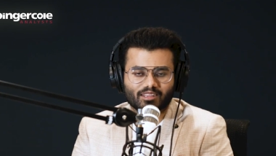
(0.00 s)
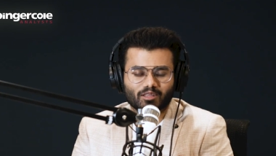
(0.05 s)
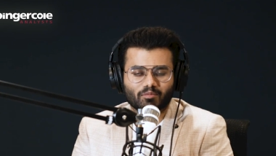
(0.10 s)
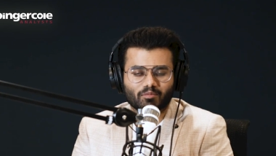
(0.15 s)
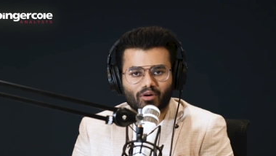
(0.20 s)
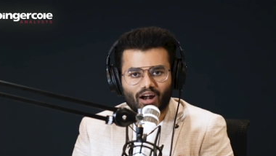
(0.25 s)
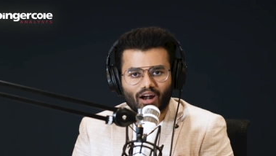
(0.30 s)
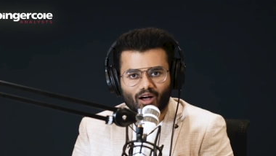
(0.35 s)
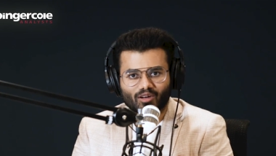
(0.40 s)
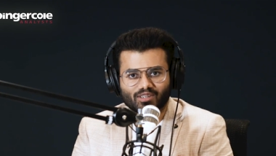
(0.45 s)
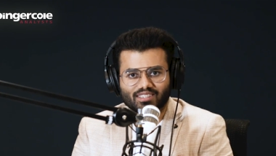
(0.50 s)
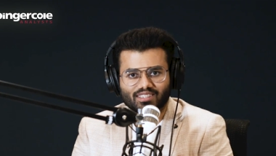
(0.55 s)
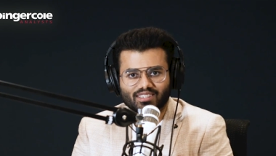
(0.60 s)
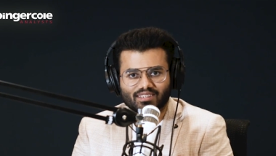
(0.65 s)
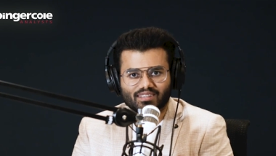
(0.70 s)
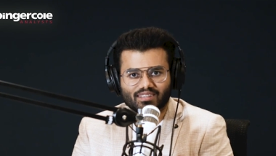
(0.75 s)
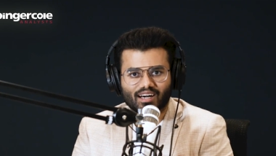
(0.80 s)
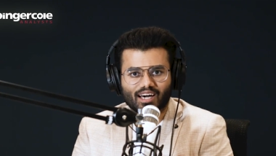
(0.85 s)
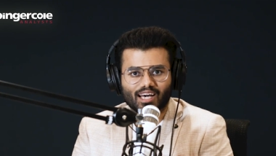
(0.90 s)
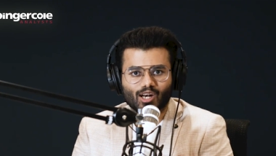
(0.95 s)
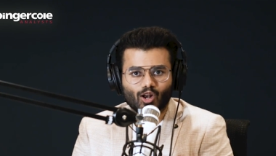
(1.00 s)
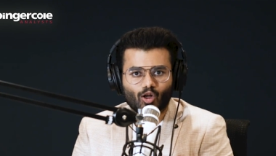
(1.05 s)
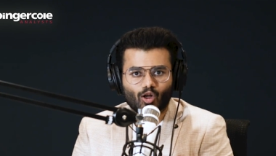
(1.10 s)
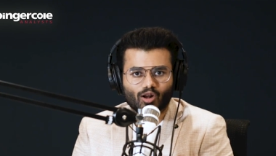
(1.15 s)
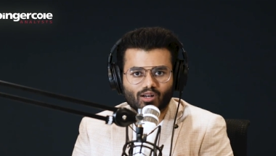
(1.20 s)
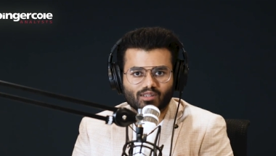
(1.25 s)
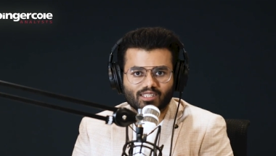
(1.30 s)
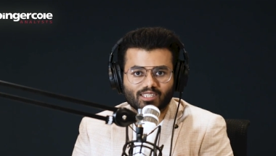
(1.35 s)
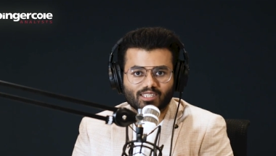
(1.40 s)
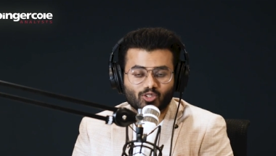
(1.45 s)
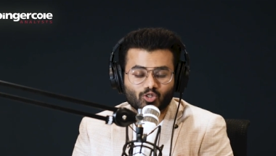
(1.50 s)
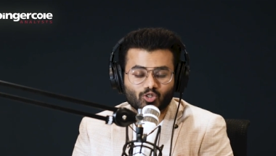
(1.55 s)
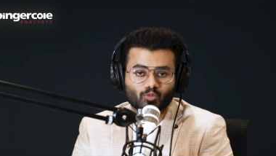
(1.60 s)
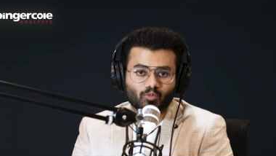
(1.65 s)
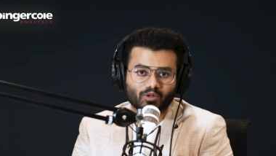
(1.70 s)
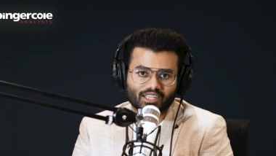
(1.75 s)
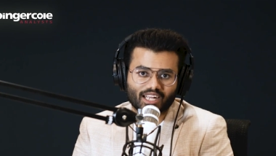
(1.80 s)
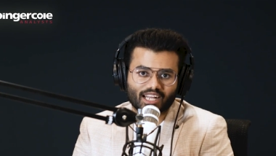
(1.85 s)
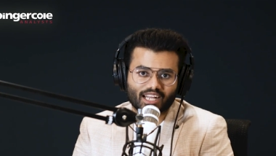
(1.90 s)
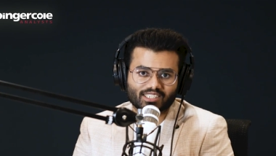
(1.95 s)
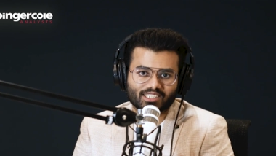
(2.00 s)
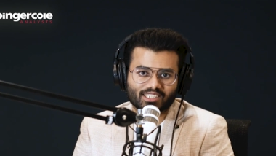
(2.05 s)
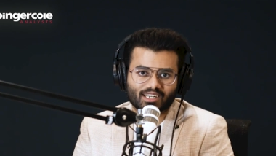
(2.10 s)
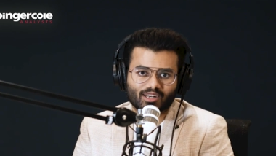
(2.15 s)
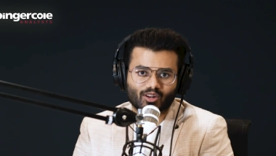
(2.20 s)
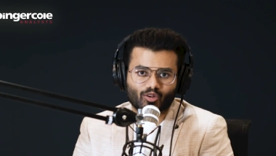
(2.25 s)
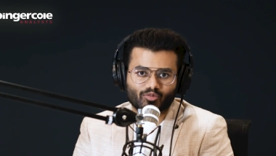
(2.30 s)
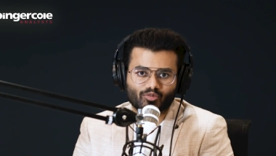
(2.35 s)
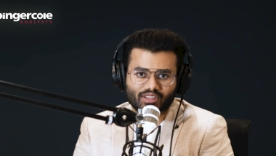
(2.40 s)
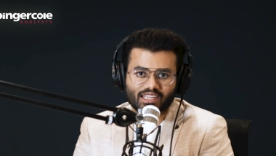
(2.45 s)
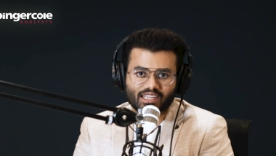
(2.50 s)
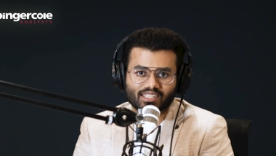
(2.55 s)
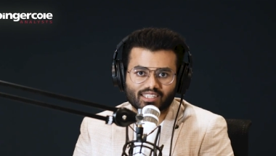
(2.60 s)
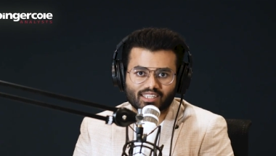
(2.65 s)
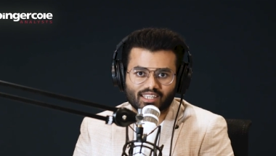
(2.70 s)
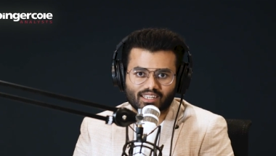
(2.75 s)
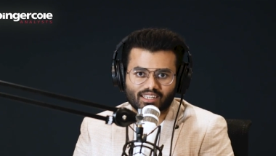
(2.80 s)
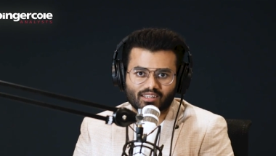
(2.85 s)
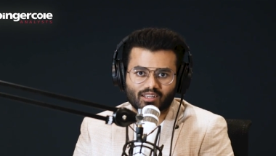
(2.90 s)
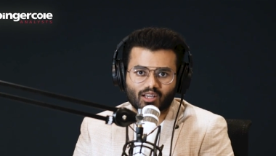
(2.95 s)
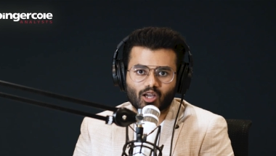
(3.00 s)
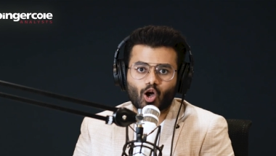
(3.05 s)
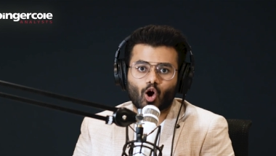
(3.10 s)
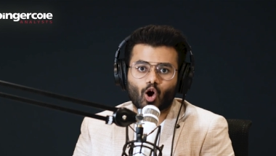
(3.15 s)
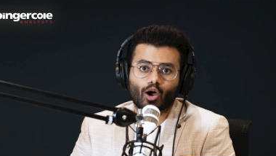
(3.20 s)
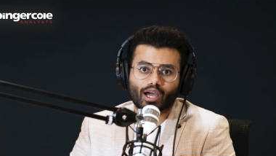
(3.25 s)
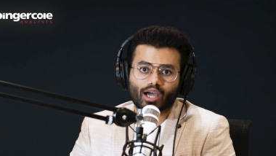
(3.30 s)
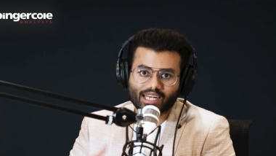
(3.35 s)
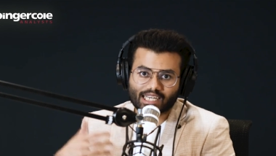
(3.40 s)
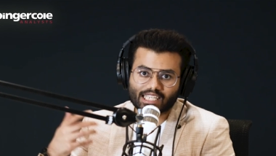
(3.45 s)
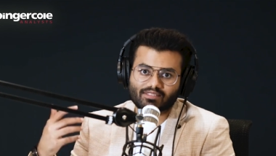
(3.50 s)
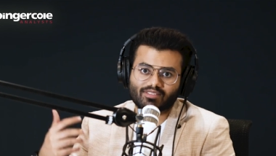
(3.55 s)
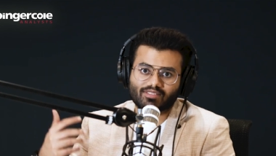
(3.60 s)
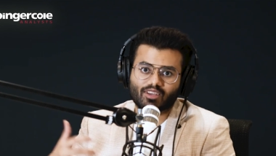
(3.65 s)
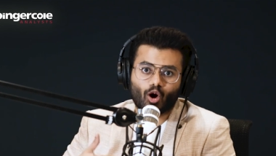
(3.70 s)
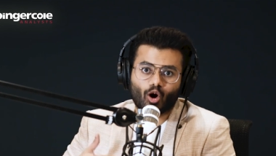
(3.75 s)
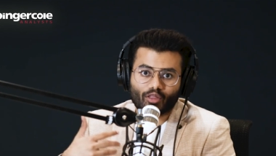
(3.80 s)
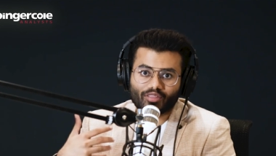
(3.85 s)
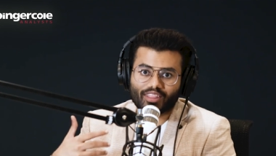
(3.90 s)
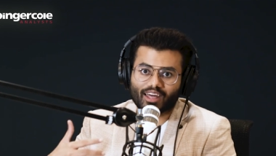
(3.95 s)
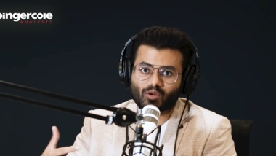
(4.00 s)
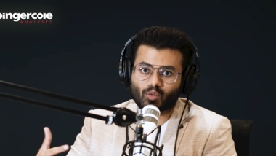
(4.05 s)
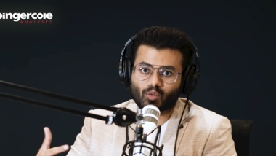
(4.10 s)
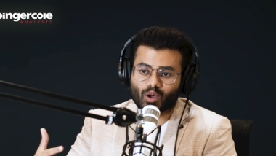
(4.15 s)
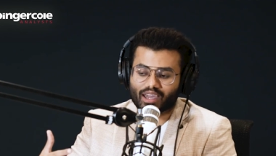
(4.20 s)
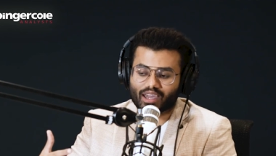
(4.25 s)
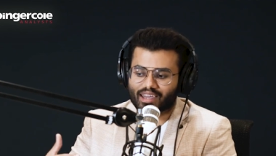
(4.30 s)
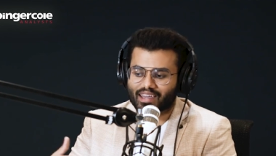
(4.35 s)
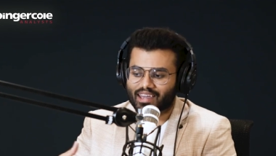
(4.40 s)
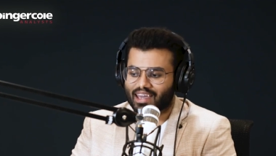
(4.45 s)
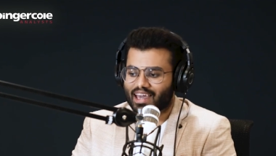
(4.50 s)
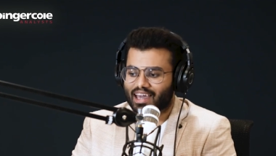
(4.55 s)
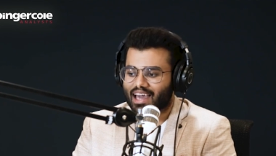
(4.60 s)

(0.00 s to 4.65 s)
the browser unlocked the true potential of the internet, or at least we're on that way.